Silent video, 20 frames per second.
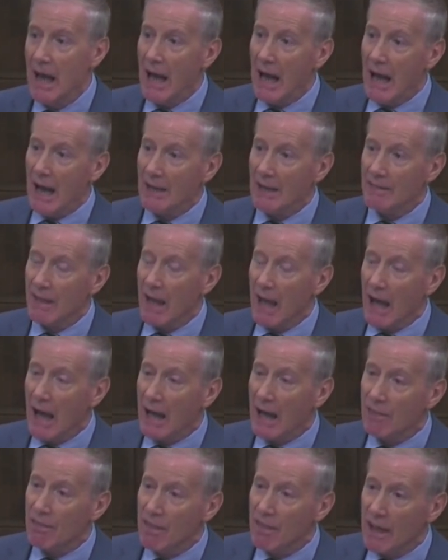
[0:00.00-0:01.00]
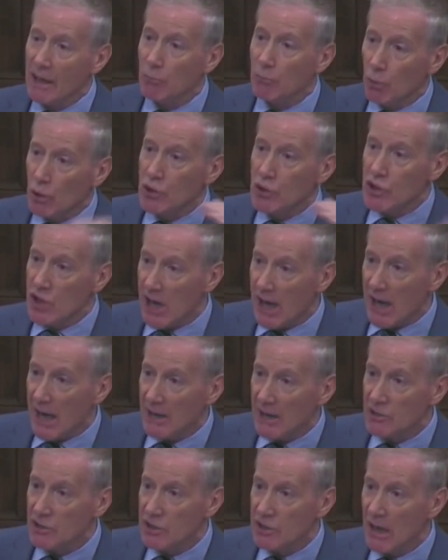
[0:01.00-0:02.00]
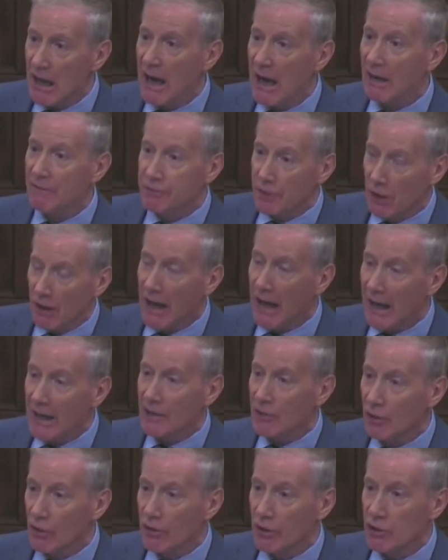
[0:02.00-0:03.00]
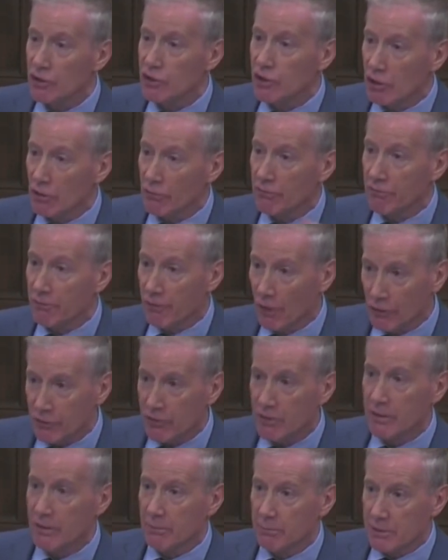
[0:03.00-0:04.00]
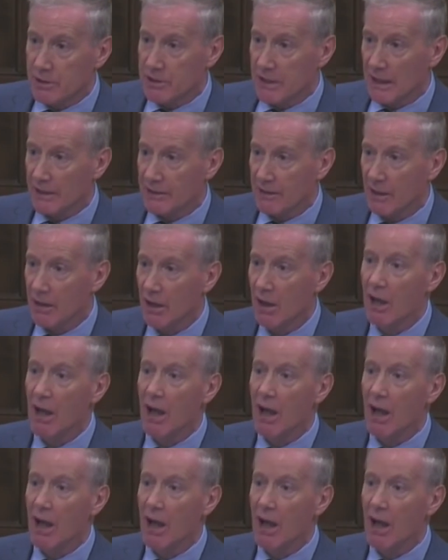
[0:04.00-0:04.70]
and then were changed after I and others confronted the presenter